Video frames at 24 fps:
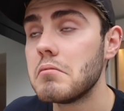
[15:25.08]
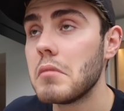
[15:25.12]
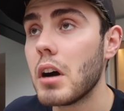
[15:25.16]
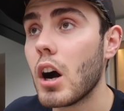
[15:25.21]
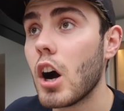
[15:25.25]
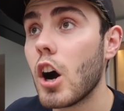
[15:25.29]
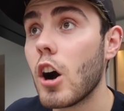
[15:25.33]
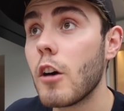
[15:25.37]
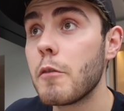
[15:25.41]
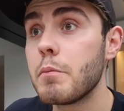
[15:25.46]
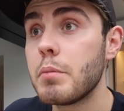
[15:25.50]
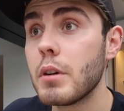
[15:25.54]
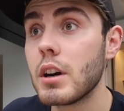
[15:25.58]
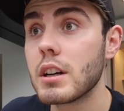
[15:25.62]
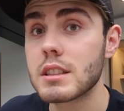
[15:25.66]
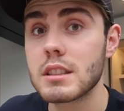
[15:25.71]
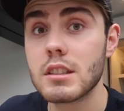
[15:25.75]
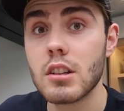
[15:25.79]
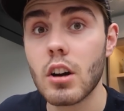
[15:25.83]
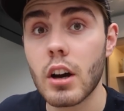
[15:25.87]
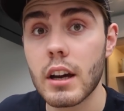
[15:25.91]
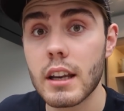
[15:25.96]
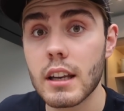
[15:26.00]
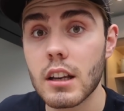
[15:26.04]

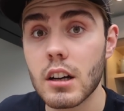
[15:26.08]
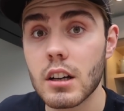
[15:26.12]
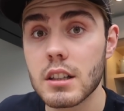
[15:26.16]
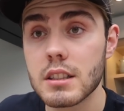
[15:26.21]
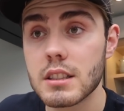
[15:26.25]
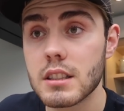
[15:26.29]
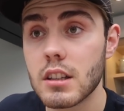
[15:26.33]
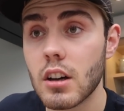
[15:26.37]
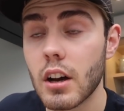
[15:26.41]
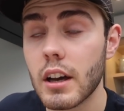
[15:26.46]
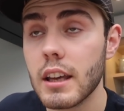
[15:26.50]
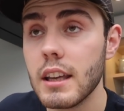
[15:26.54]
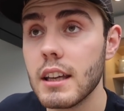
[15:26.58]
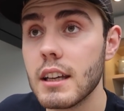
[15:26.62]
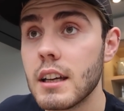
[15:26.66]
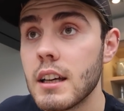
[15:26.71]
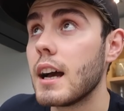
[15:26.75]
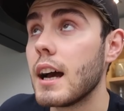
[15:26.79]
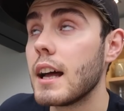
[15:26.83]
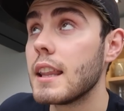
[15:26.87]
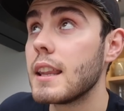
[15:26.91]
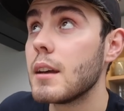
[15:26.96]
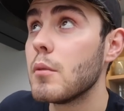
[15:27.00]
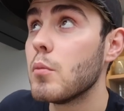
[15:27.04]
9:30 last night,
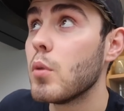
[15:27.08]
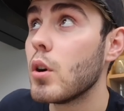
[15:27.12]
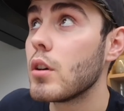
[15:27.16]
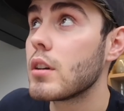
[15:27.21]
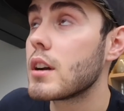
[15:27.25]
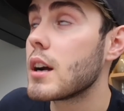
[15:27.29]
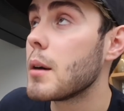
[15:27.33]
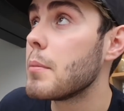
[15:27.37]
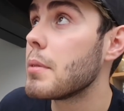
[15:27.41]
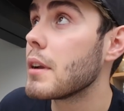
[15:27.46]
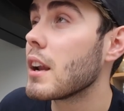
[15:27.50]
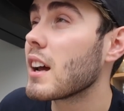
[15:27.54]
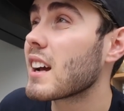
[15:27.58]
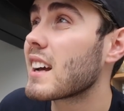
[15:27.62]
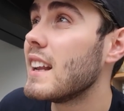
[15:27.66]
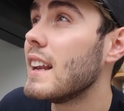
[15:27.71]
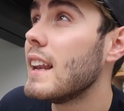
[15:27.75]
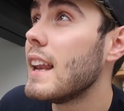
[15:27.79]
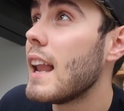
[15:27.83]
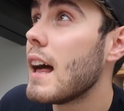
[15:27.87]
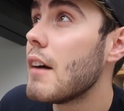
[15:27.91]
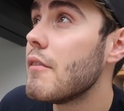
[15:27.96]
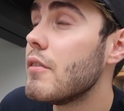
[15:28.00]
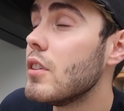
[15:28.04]
and then woke up at like
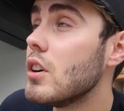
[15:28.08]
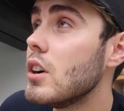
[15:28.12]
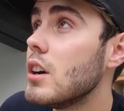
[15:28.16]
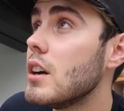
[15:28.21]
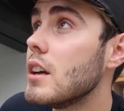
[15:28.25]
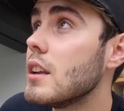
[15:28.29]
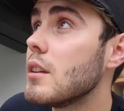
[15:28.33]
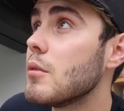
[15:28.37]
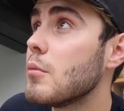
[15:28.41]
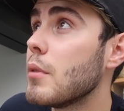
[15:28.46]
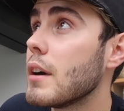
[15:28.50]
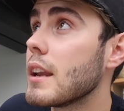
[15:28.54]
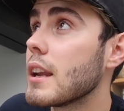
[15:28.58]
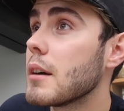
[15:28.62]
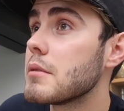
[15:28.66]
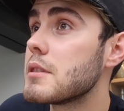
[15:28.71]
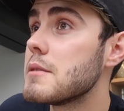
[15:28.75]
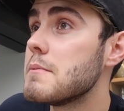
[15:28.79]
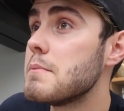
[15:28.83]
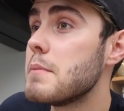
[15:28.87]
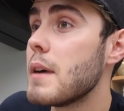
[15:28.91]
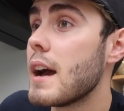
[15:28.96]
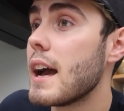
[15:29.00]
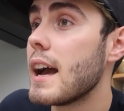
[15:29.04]
11, went up
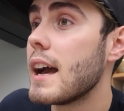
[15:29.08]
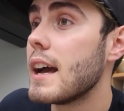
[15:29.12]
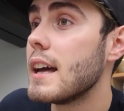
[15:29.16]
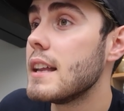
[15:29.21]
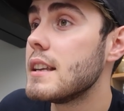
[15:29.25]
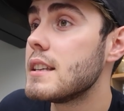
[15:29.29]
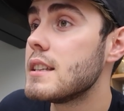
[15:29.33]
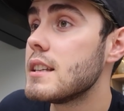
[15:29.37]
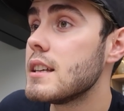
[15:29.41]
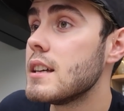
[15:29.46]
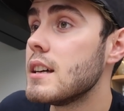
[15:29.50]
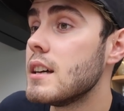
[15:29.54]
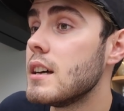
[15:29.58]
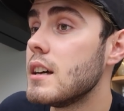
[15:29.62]
to bed,